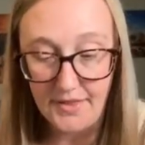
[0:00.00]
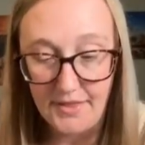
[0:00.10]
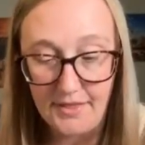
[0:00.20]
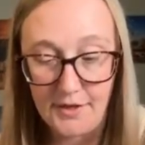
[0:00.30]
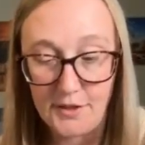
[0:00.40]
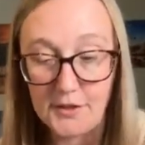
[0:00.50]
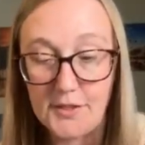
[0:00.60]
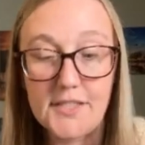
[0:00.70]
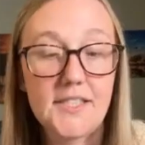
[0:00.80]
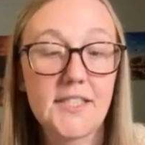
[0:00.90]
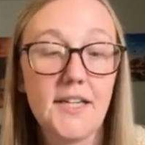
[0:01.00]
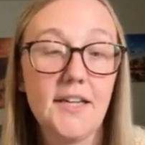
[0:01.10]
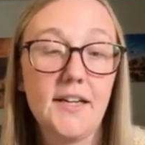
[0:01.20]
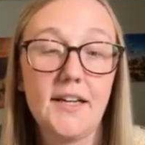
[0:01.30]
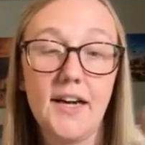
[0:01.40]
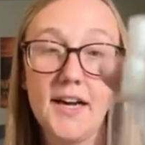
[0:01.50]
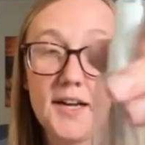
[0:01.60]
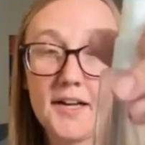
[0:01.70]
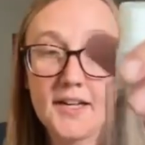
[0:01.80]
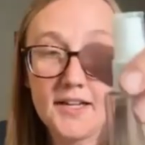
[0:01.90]
There's
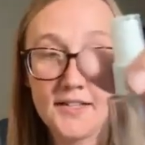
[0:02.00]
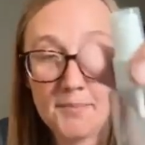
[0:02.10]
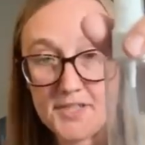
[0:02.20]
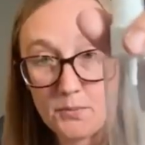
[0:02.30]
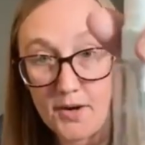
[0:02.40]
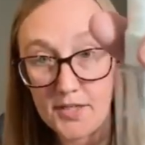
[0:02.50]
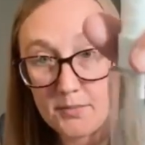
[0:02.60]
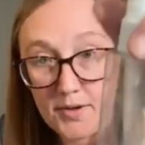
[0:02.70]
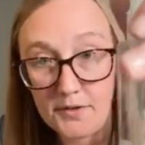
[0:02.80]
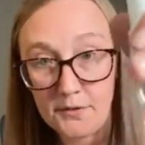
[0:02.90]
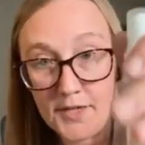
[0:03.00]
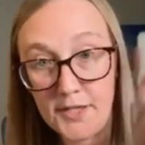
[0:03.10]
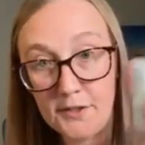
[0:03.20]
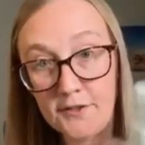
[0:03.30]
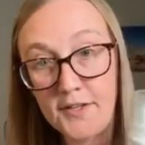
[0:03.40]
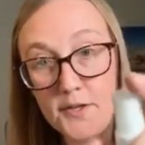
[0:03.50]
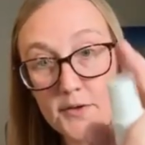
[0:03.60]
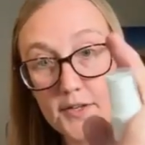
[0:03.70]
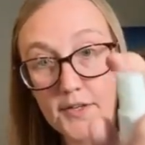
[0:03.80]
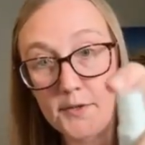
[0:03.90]
an empty water bottle here that you
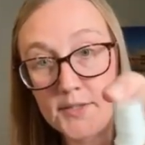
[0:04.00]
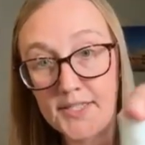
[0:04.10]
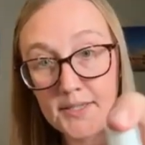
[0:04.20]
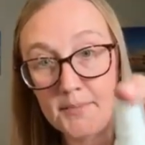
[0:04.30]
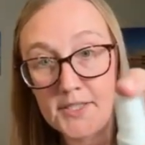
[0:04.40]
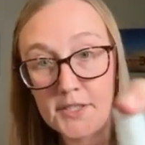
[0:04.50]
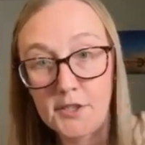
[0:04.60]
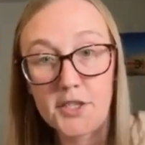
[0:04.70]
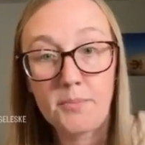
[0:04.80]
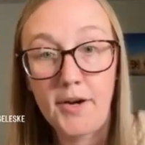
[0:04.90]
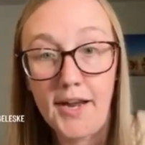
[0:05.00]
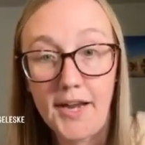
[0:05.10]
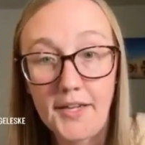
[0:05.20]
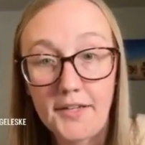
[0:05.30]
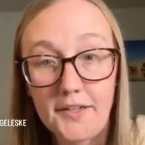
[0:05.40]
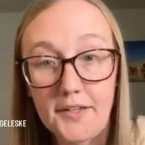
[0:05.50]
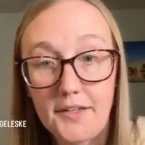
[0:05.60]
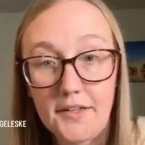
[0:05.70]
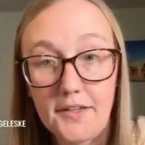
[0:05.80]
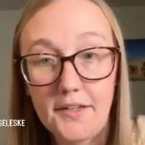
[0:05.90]
can use as a mister spray.
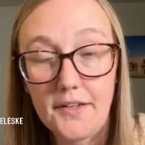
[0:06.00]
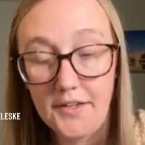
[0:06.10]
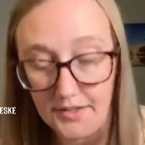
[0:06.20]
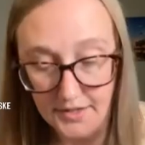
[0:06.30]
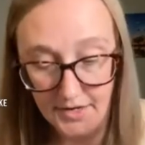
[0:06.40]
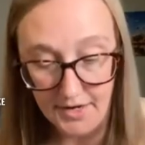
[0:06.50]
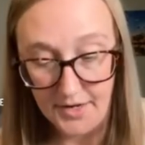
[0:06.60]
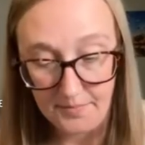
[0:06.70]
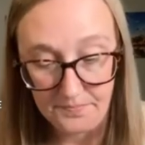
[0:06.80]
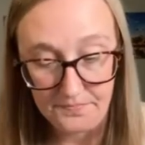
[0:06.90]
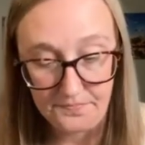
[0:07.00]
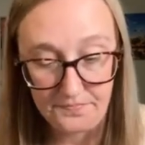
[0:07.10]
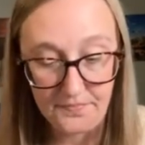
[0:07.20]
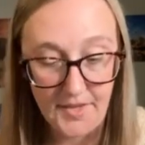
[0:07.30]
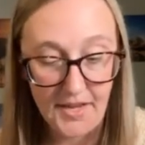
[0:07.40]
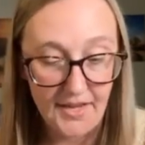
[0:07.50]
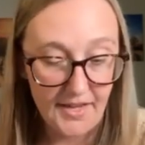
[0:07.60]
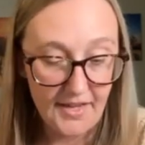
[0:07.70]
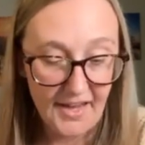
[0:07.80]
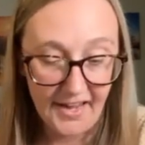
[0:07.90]
And
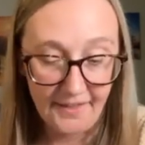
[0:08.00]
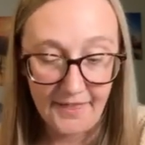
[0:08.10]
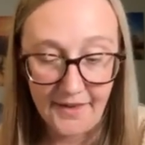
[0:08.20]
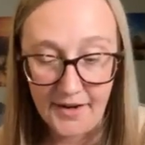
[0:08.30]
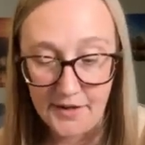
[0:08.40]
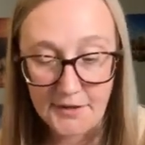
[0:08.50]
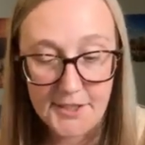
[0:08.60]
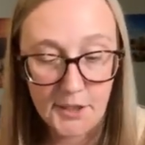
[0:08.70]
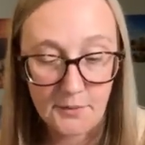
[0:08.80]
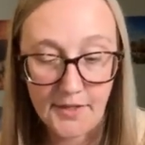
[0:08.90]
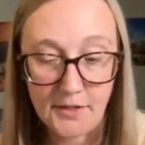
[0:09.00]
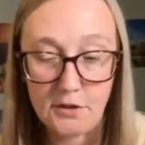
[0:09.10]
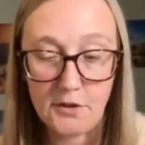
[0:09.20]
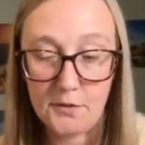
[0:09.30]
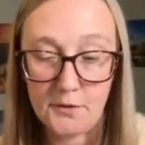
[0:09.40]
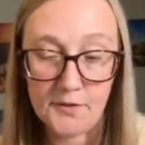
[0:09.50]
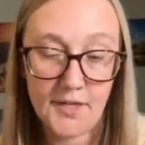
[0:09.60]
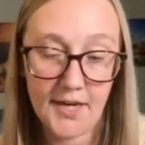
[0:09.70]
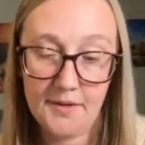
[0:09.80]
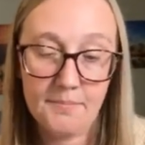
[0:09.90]
then I also include
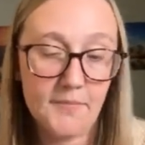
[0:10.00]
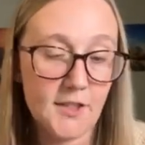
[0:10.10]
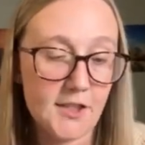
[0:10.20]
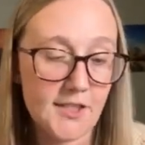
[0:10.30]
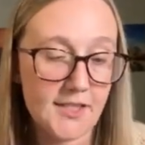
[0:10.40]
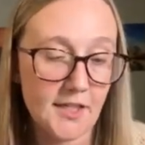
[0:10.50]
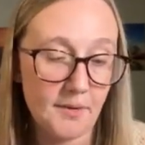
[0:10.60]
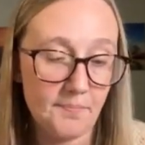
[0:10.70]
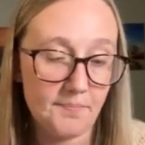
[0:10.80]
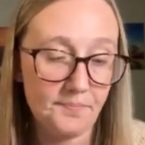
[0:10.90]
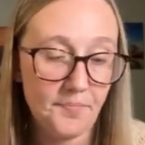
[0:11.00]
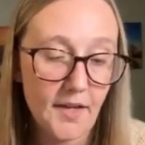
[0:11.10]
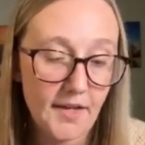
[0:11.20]
just some,